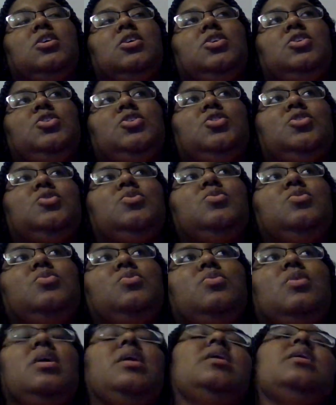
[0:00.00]

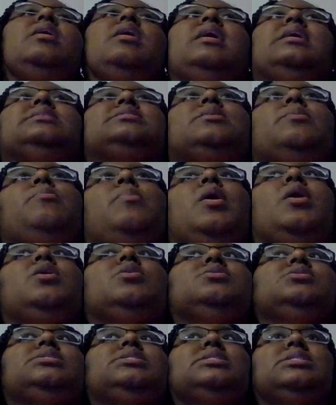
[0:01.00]
you as a
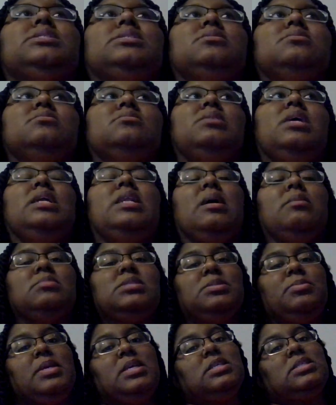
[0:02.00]
person, and I'm
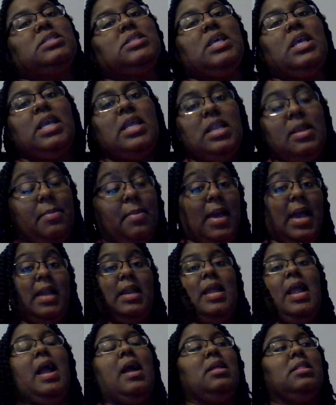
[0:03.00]
speaking to
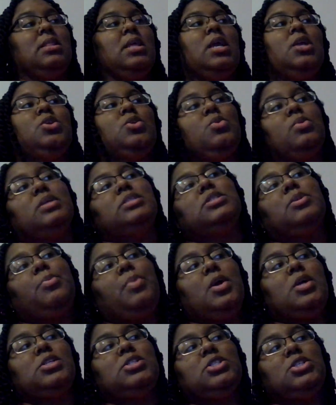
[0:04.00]
anybody out there, you as a
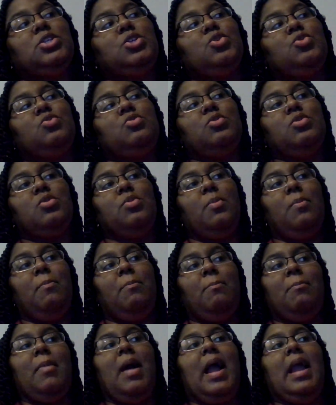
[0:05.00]
person, you
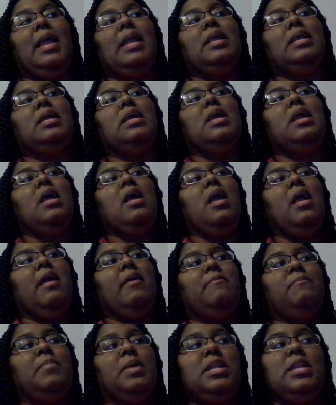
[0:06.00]
might
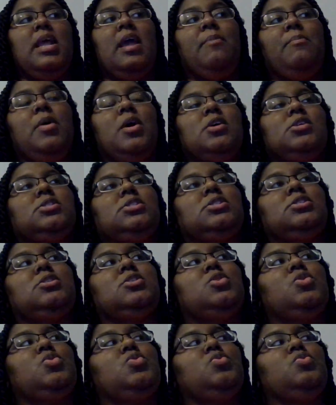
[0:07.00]
have been that person
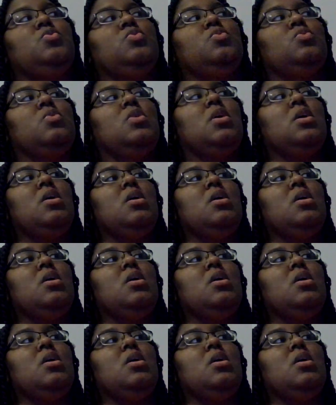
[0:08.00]
who